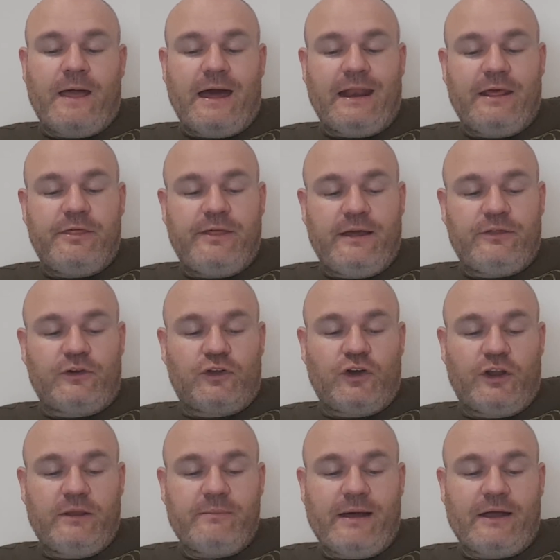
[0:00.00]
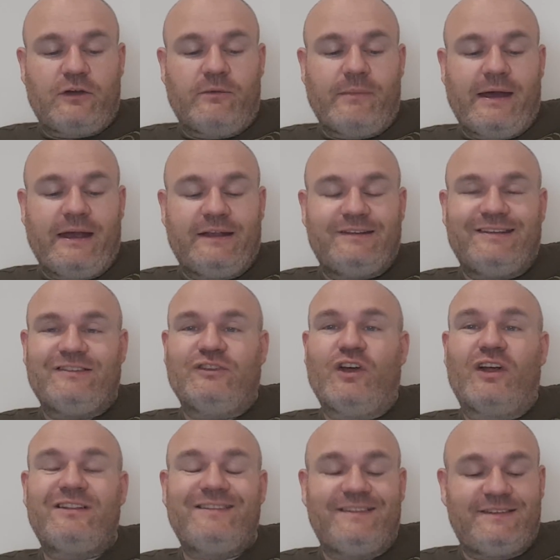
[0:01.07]
and I think they're cutting back on magazines
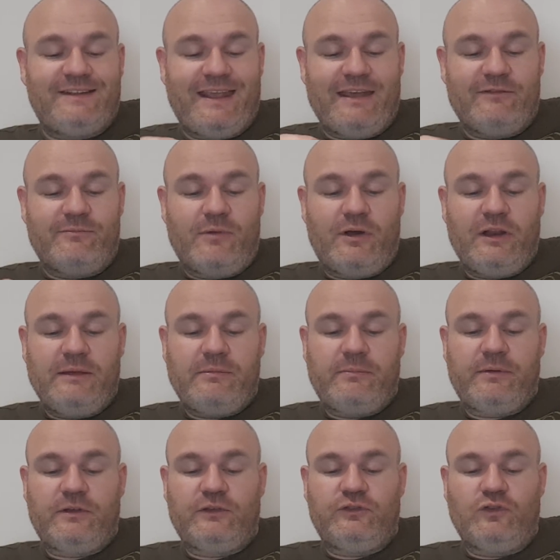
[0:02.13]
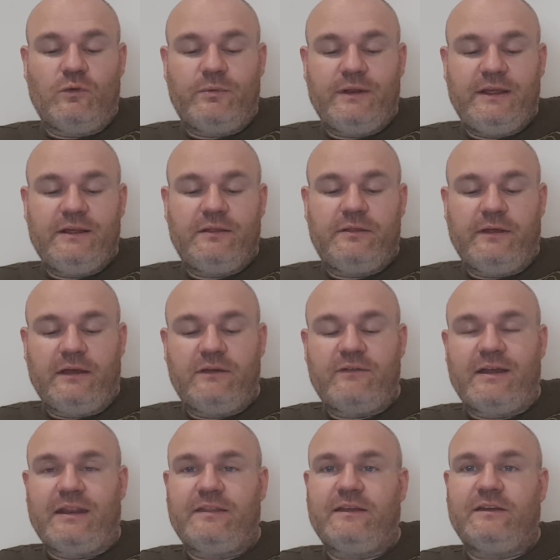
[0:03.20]
not to save money, but because nobody can think of
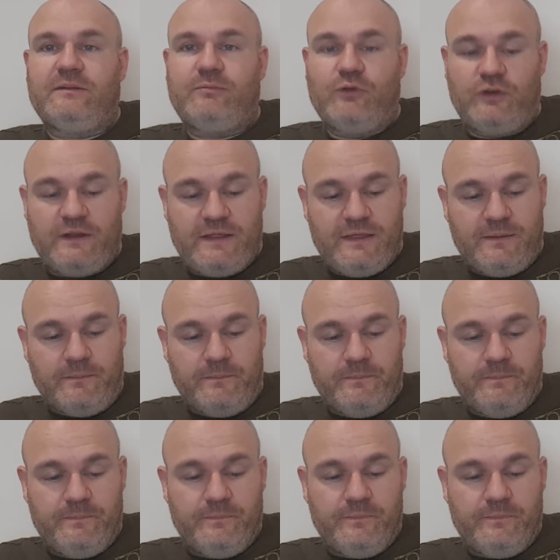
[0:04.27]
anything to put in them.